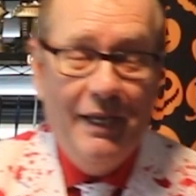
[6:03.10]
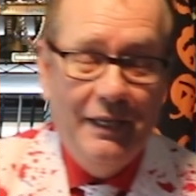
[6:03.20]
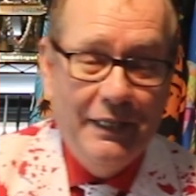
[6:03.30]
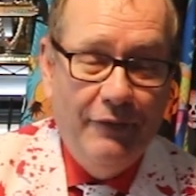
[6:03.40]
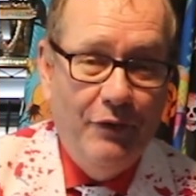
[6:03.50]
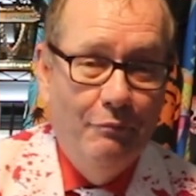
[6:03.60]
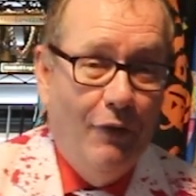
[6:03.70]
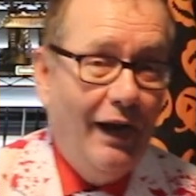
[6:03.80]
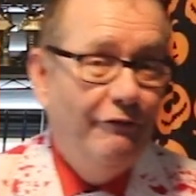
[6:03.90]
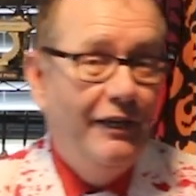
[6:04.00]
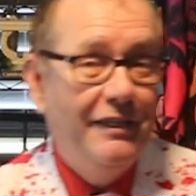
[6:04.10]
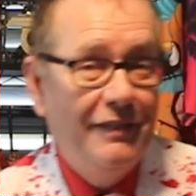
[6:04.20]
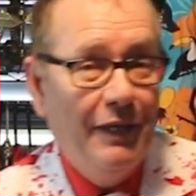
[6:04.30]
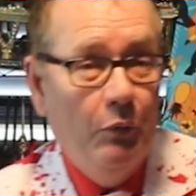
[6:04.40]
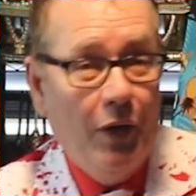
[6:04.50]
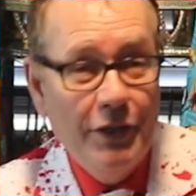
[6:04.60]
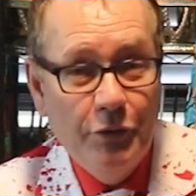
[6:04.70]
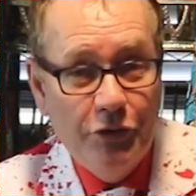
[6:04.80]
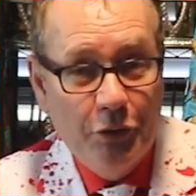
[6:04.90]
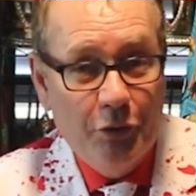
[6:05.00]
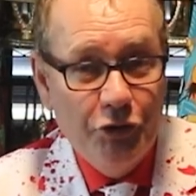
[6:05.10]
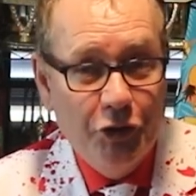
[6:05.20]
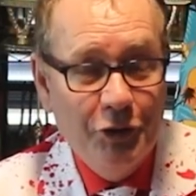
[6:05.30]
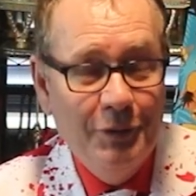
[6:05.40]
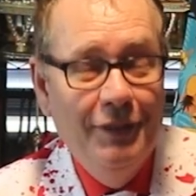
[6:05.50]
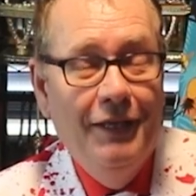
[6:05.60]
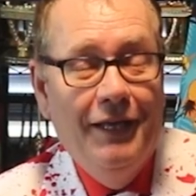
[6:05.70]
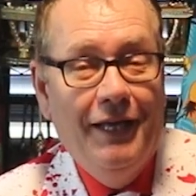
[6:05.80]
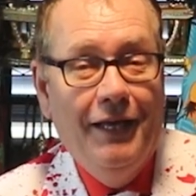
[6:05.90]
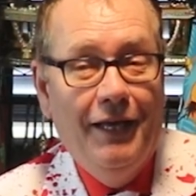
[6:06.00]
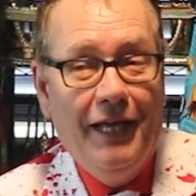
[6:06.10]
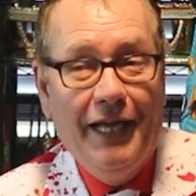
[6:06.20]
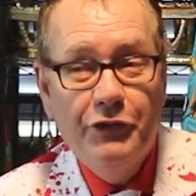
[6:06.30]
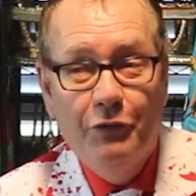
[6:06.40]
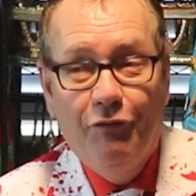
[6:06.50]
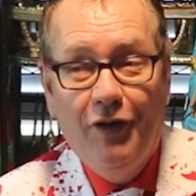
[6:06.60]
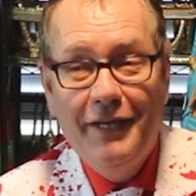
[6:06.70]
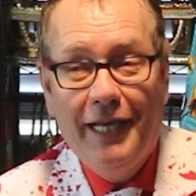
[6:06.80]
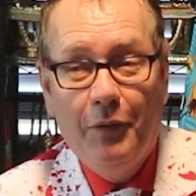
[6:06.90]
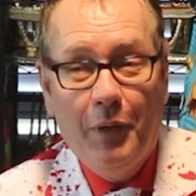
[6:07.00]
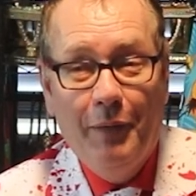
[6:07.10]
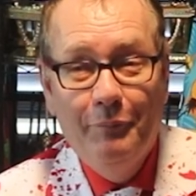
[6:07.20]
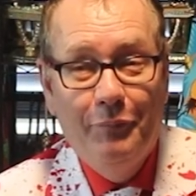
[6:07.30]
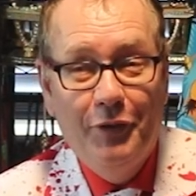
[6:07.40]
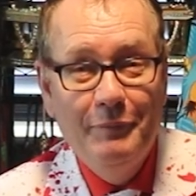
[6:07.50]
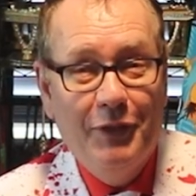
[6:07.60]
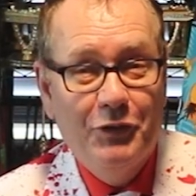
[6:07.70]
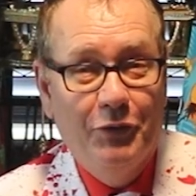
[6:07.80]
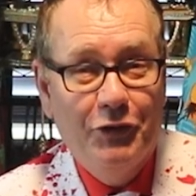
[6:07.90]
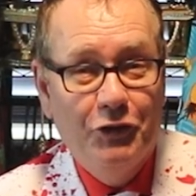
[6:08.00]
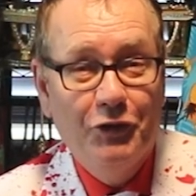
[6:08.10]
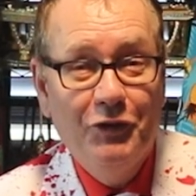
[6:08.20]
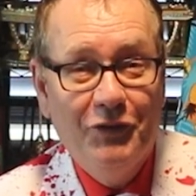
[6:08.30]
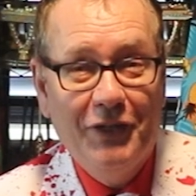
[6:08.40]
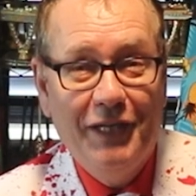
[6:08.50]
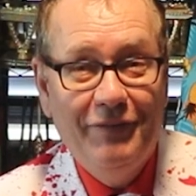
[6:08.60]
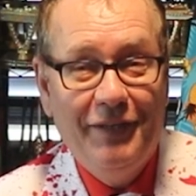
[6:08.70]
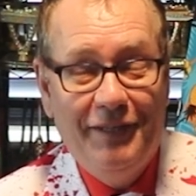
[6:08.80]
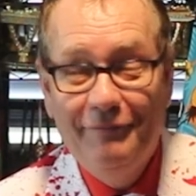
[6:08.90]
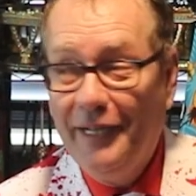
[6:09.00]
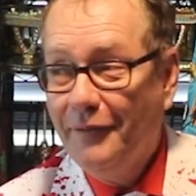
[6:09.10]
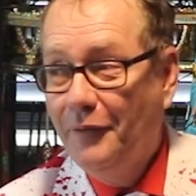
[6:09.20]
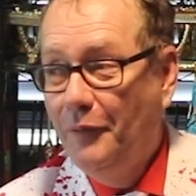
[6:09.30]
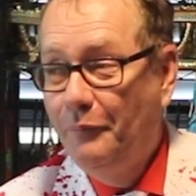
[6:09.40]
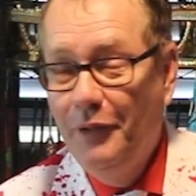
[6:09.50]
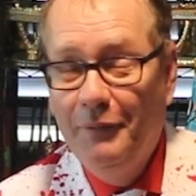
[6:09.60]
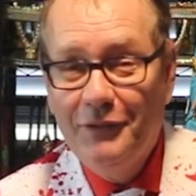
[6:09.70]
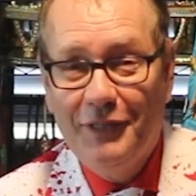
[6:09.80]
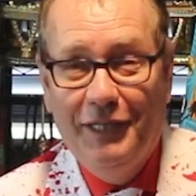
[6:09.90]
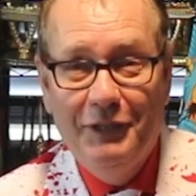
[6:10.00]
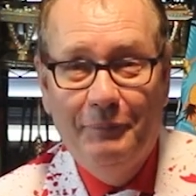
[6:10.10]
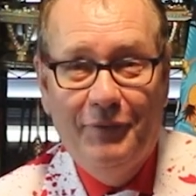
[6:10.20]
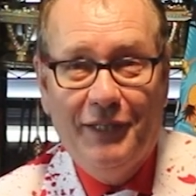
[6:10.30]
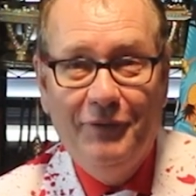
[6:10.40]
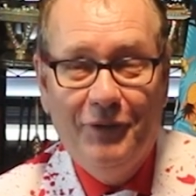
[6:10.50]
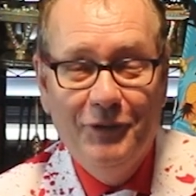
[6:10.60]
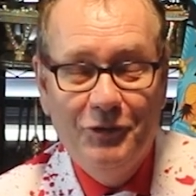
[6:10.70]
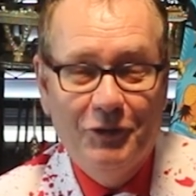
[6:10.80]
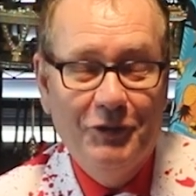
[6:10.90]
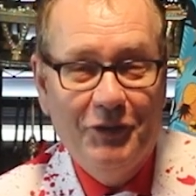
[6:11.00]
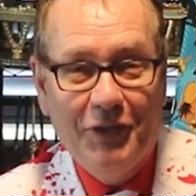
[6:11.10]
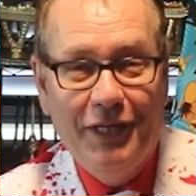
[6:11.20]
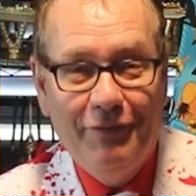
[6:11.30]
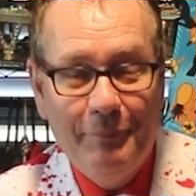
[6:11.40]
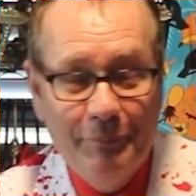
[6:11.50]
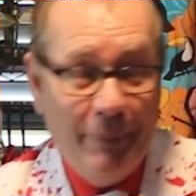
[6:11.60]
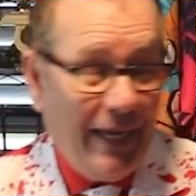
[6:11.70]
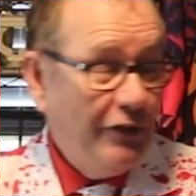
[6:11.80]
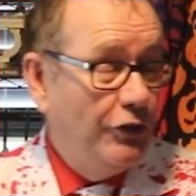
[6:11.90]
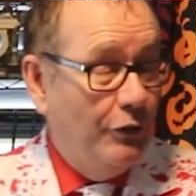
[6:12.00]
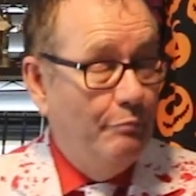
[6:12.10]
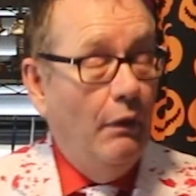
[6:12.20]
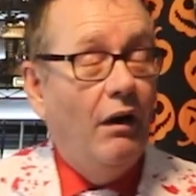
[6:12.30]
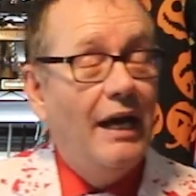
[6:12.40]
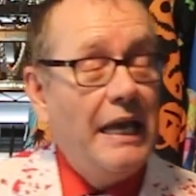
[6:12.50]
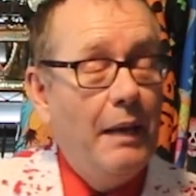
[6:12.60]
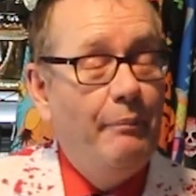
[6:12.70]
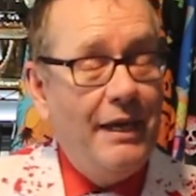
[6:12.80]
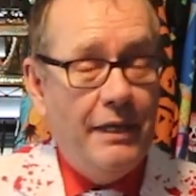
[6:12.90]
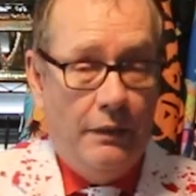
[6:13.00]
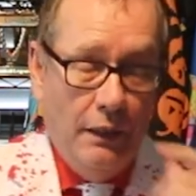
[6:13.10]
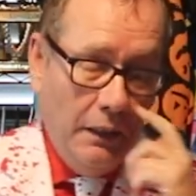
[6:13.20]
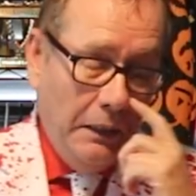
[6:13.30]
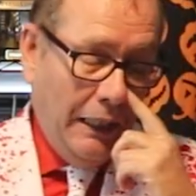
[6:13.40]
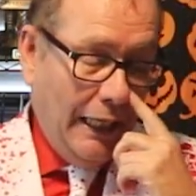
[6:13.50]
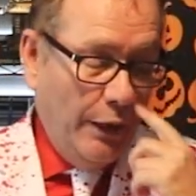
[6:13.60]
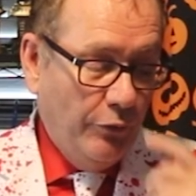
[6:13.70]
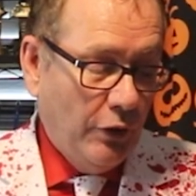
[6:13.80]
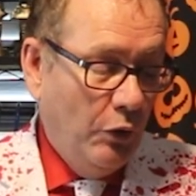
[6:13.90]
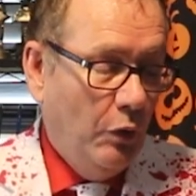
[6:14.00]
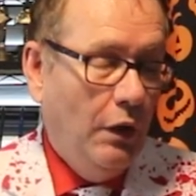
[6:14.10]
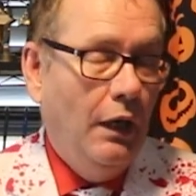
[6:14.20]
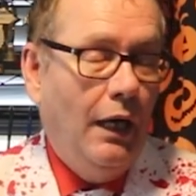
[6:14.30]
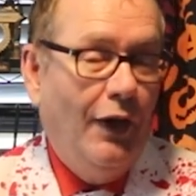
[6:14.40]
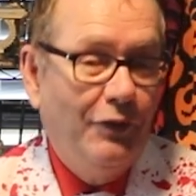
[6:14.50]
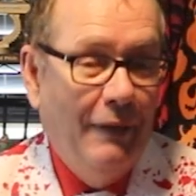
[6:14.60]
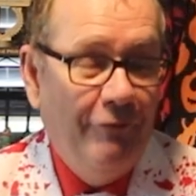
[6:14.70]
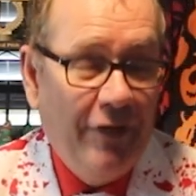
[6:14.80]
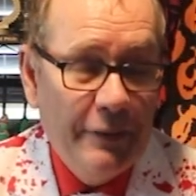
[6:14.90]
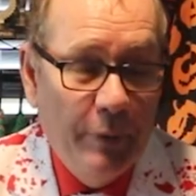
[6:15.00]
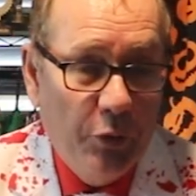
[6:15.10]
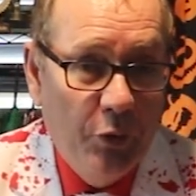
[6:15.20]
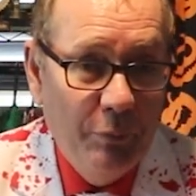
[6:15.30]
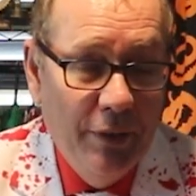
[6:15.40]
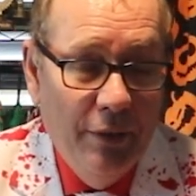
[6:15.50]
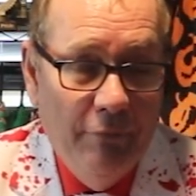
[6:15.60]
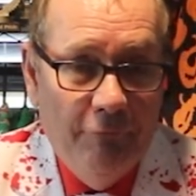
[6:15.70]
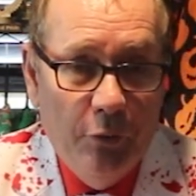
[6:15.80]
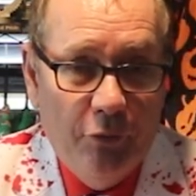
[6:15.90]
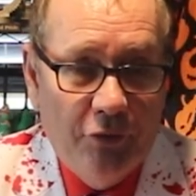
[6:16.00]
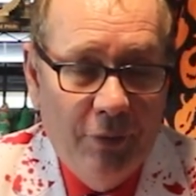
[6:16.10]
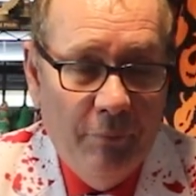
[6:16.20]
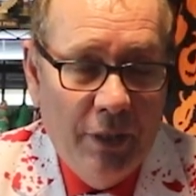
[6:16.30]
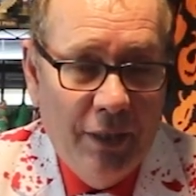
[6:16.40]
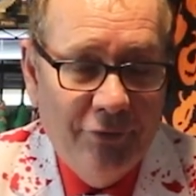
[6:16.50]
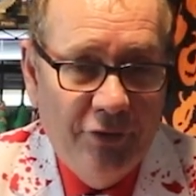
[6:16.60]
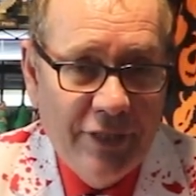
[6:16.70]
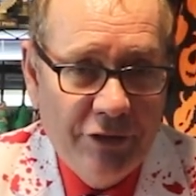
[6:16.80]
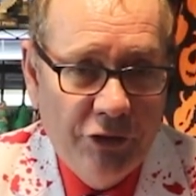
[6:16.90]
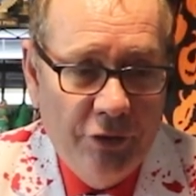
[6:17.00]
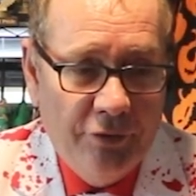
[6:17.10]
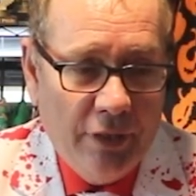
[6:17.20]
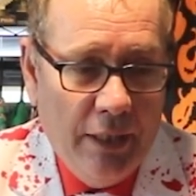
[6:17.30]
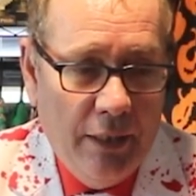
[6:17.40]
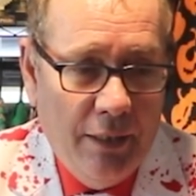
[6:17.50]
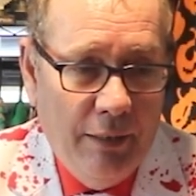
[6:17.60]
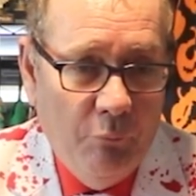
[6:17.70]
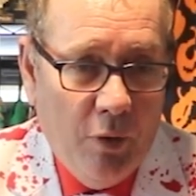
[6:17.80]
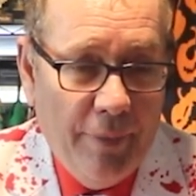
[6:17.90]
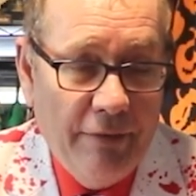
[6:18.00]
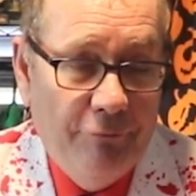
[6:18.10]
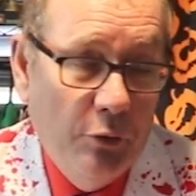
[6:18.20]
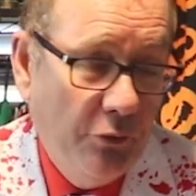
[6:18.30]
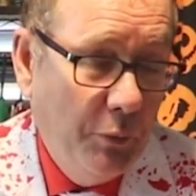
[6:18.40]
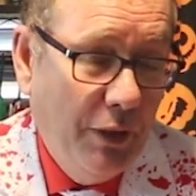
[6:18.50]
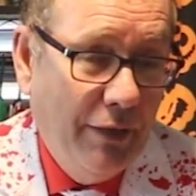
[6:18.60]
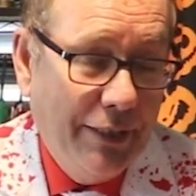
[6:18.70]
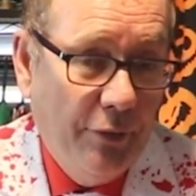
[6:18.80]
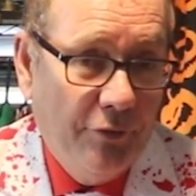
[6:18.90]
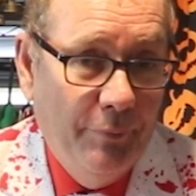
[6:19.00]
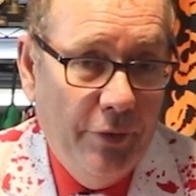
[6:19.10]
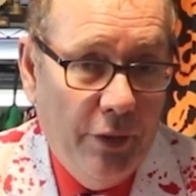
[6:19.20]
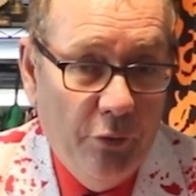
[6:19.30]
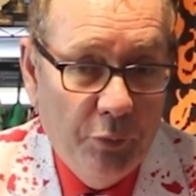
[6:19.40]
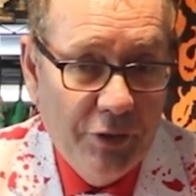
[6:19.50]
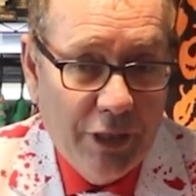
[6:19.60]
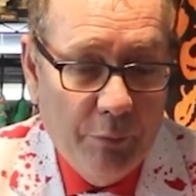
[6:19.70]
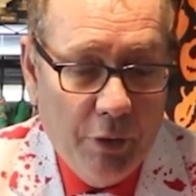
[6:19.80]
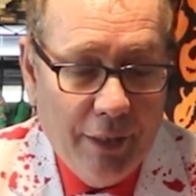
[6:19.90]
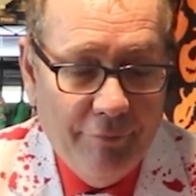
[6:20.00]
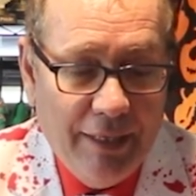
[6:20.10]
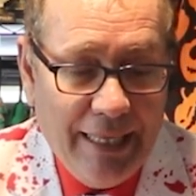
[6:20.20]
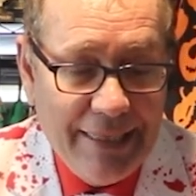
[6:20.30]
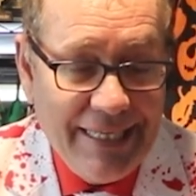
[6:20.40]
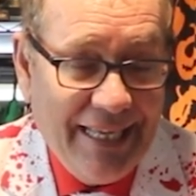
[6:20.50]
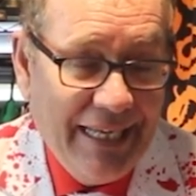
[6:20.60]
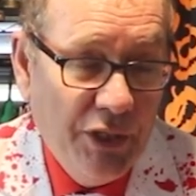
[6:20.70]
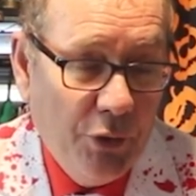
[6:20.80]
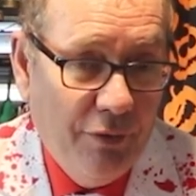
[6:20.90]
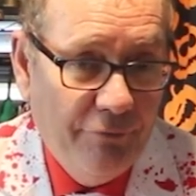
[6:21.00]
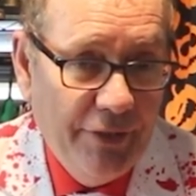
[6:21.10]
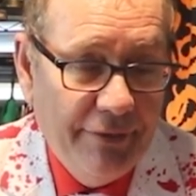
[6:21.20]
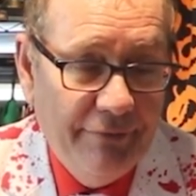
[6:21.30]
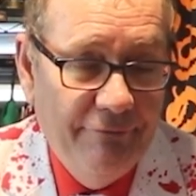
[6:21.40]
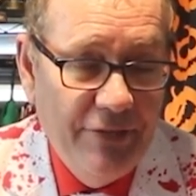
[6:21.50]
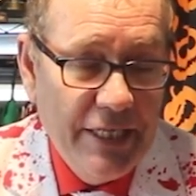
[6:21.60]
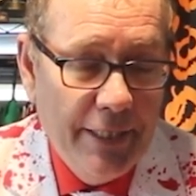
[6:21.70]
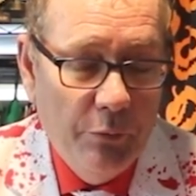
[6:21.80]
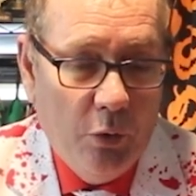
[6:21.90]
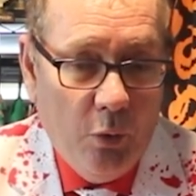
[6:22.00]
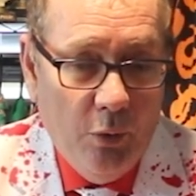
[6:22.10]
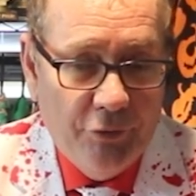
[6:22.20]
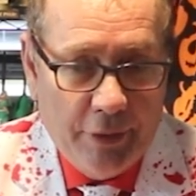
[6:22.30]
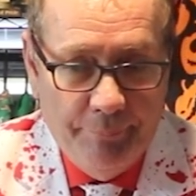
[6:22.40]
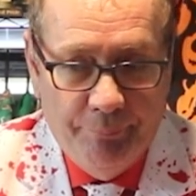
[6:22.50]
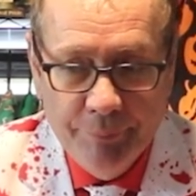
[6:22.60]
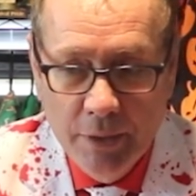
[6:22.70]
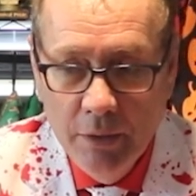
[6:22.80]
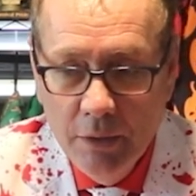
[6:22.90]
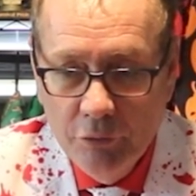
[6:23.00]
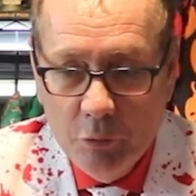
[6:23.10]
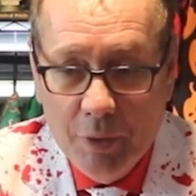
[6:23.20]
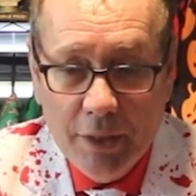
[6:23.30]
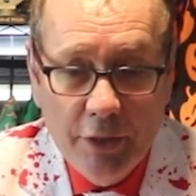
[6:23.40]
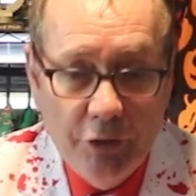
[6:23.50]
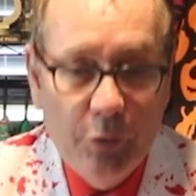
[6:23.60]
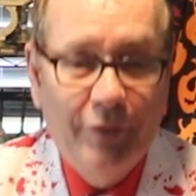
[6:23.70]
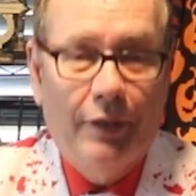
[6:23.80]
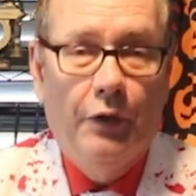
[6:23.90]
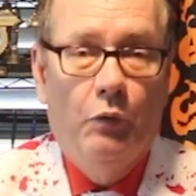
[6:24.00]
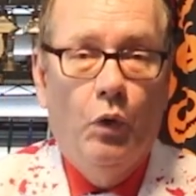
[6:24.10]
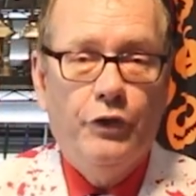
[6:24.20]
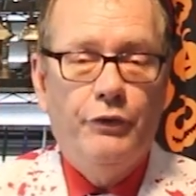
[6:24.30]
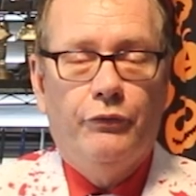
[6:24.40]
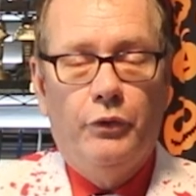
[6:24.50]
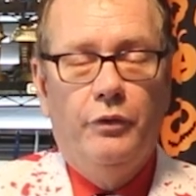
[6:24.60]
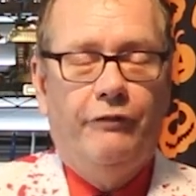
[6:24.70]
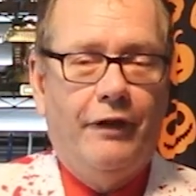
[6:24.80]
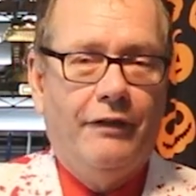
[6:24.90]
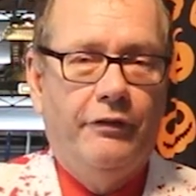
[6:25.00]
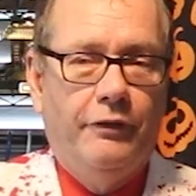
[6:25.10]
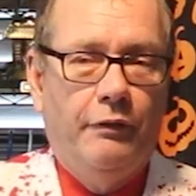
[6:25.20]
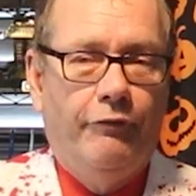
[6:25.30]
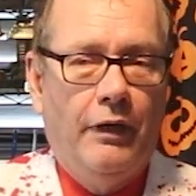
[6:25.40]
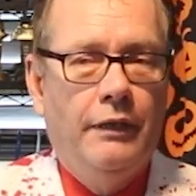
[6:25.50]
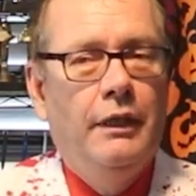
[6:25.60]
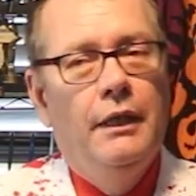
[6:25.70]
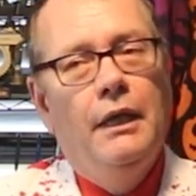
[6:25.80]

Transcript: here to give you my reasoning why you should or shouldn't. Uh, as you'll find out, I'm pretty much on the shouldn't side of it. In fact, I'm pretty much 100% on the shouldn't side of it, but that's just my opinion. I also uh, asked my Facebook group for some uh, suggestions uh, and what their thoughts were, and I got some of those, which I will cover at the end of this video also. So what I'm going to do is I'm going to walk you through the faster to the fun,